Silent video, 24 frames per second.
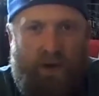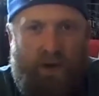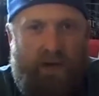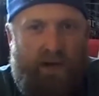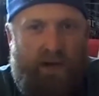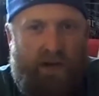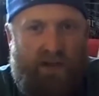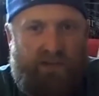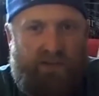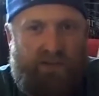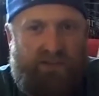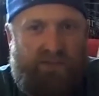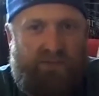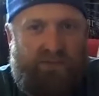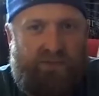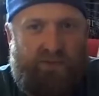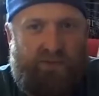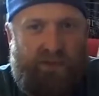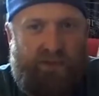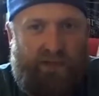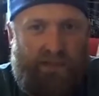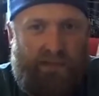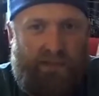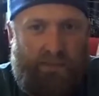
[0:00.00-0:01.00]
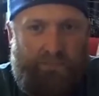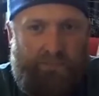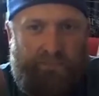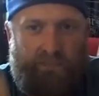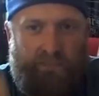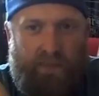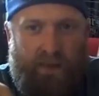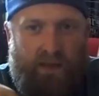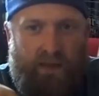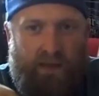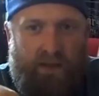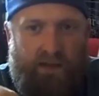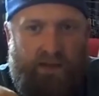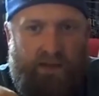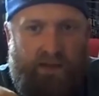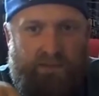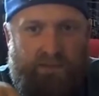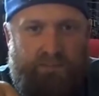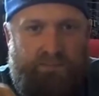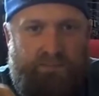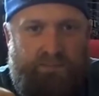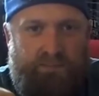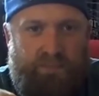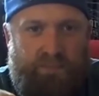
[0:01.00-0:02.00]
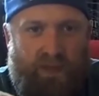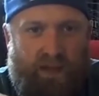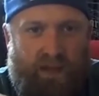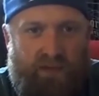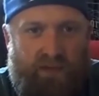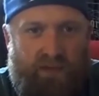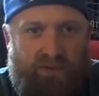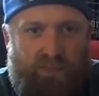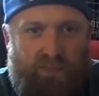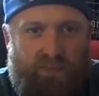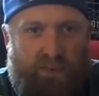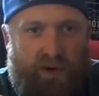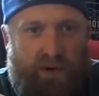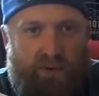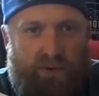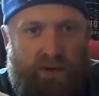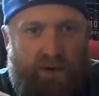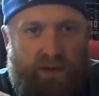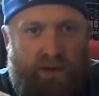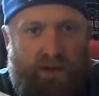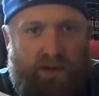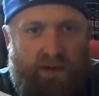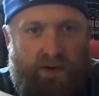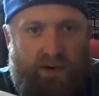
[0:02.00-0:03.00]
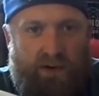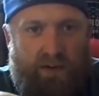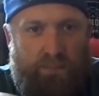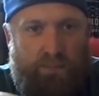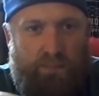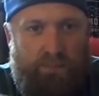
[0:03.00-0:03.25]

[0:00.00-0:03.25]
nozzle for a like a spray rig or a